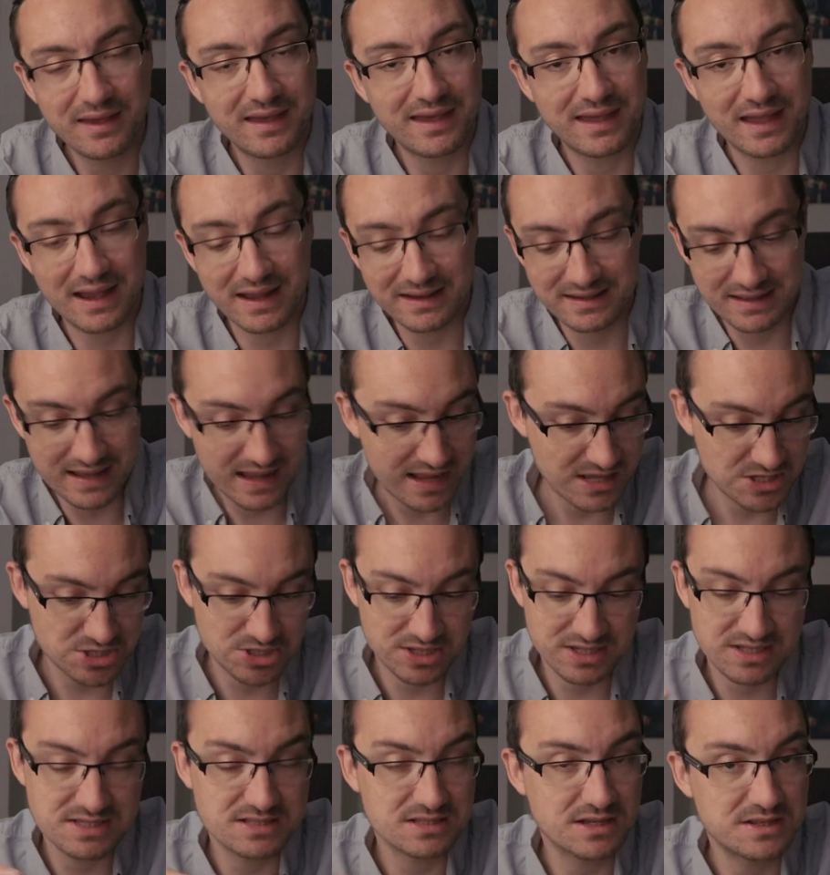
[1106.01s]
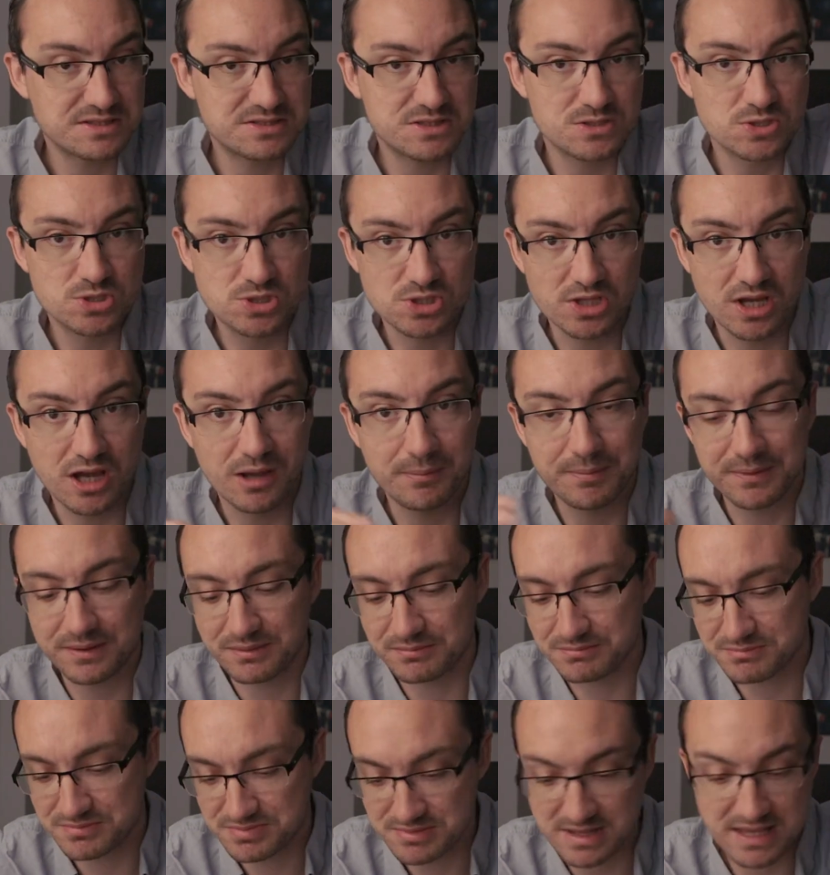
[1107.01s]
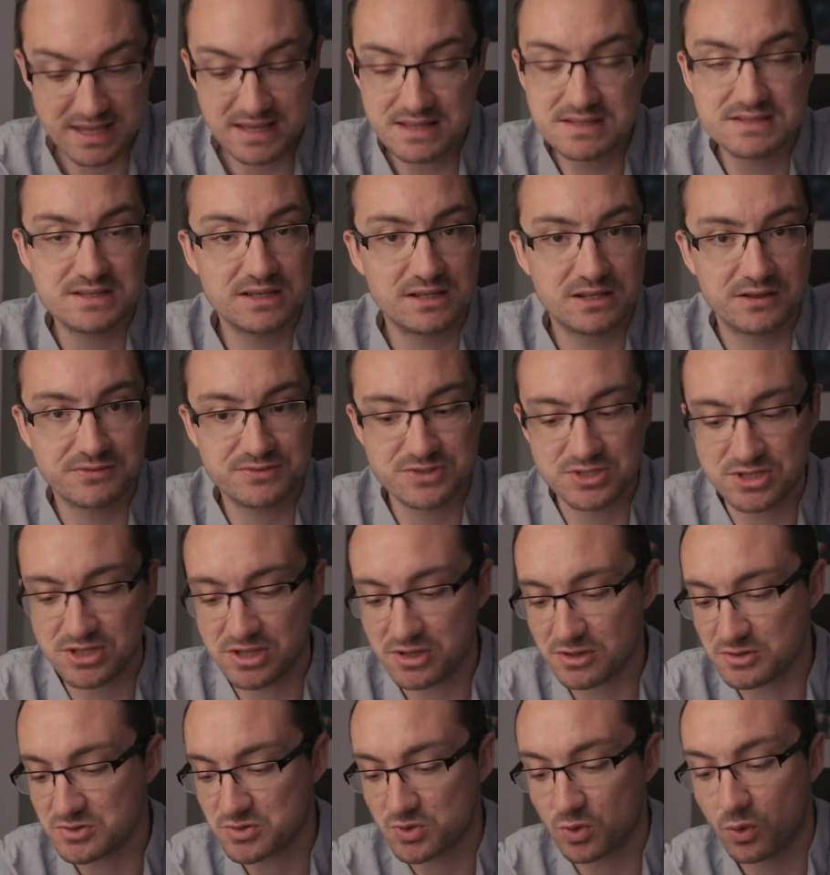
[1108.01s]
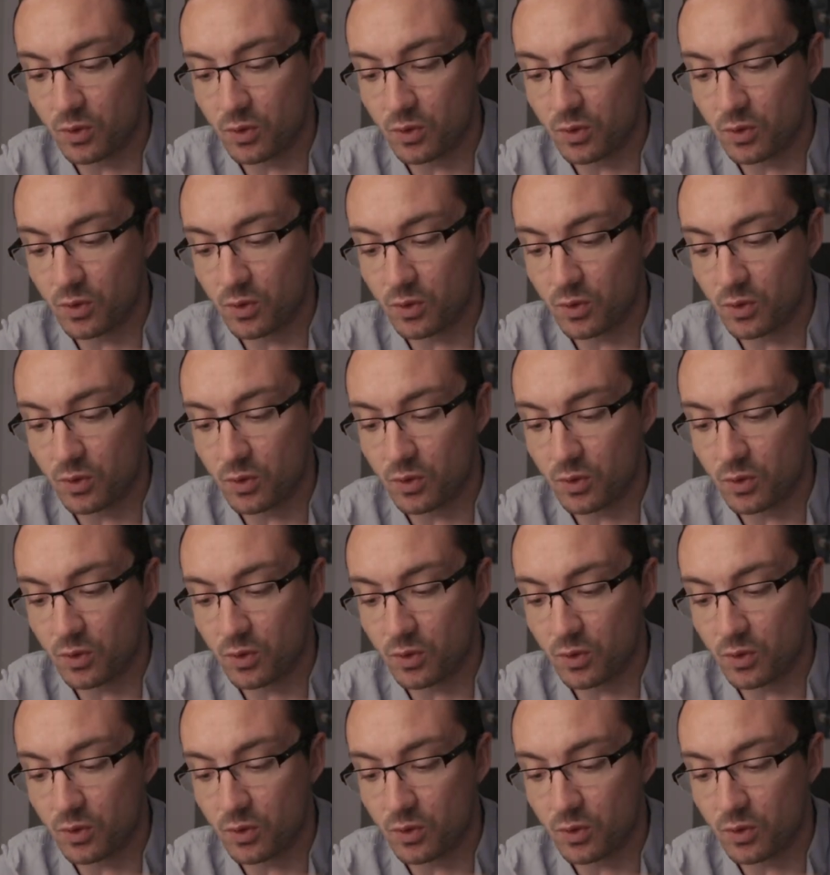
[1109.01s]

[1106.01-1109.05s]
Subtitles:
and it actually is nice and sharp and easy enough to use.